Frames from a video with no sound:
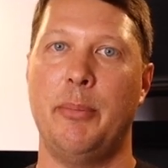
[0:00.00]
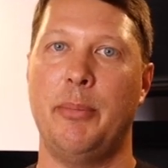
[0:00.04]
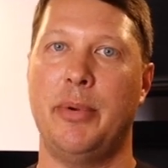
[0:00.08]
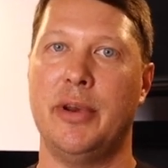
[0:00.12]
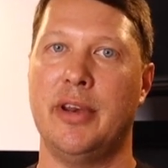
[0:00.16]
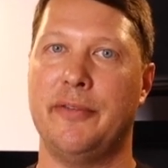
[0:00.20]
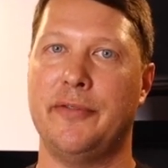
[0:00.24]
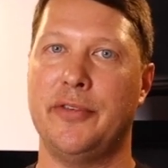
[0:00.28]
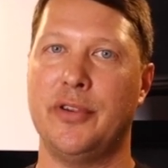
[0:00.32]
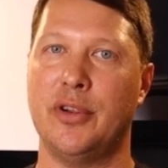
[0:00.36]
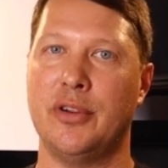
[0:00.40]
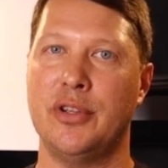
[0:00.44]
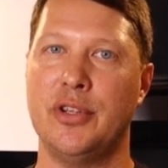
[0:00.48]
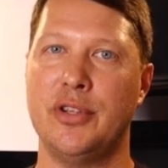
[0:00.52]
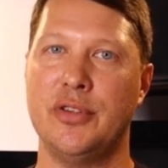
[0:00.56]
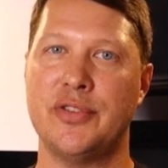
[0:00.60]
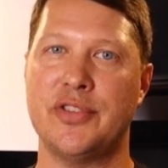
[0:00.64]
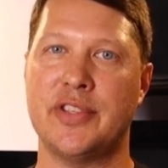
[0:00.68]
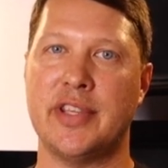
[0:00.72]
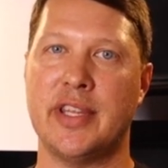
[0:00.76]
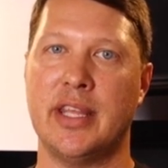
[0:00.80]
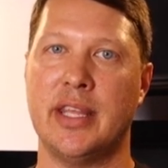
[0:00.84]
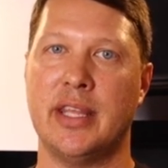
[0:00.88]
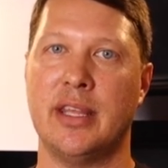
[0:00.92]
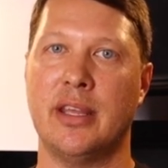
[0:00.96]
But if you're
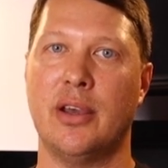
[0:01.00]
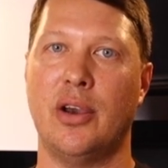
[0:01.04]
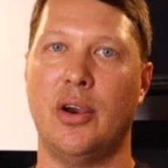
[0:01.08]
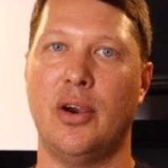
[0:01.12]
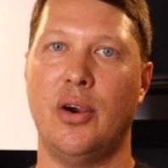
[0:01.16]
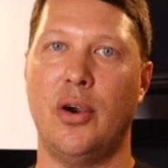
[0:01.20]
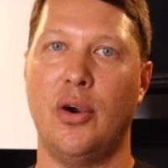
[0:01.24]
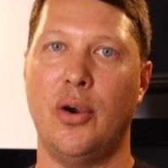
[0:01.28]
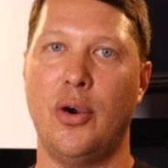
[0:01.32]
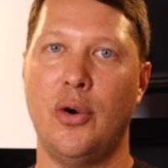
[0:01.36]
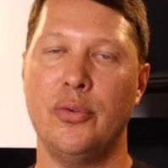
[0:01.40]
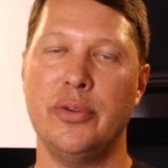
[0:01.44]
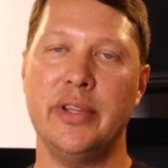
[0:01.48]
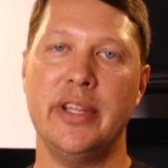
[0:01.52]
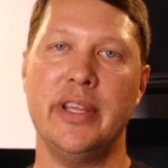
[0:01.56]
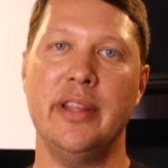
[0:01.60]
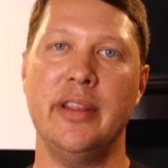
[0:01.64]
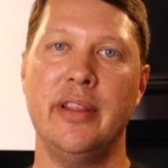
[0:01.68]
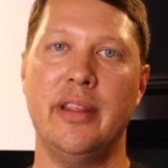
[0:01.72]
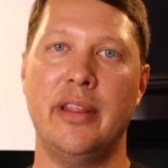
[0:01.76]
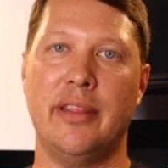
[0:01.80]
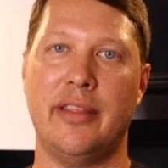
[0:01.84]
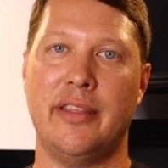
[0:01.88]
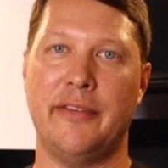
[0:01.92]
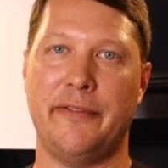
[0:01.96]
using
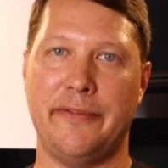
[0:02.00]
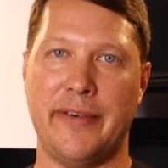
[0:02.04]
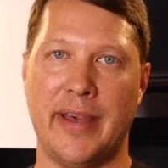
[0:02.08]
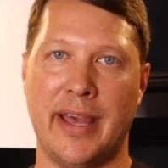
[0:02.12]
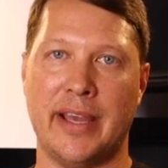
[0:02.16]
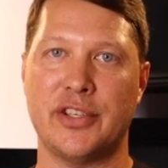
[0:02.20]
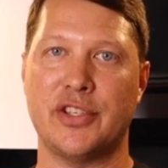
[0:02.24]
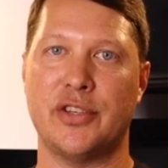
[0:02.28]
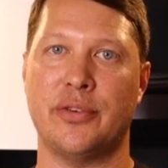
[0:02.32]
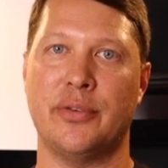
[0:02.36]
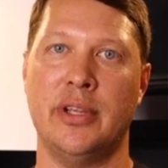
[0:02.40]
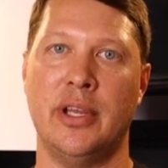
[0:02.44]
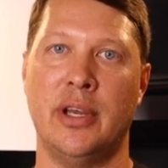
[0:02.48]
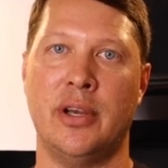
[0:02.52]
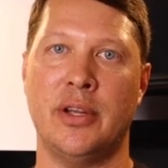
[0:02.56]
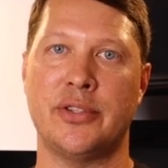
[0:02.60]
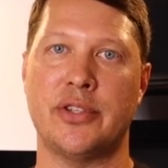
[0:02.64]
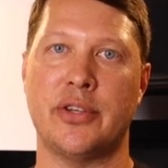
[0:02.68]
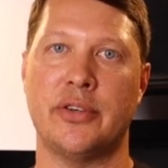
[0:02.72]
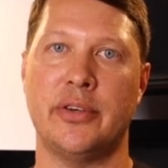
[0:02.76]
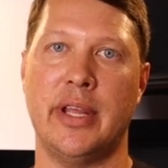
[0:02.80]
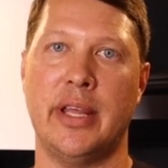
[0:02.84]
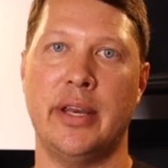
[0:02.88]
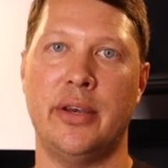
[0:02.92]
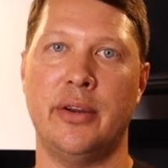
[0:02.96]
only the factory
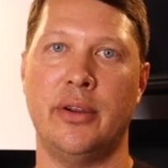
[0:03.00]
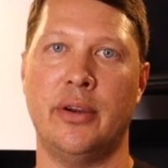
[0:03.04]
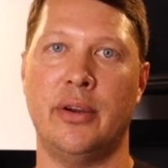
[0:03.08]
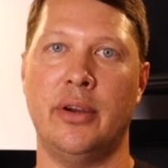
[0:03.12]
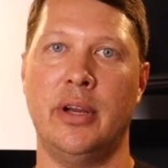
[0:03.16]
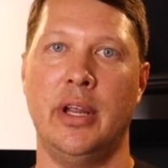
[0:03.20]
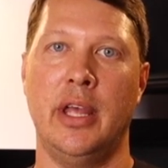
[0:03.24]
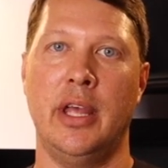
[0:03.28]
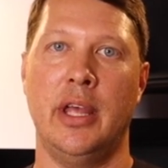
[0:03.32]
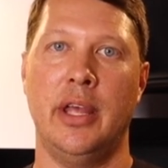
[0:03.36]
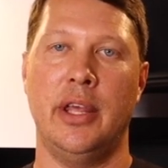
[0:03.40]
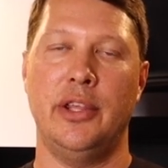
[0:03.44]
alternator,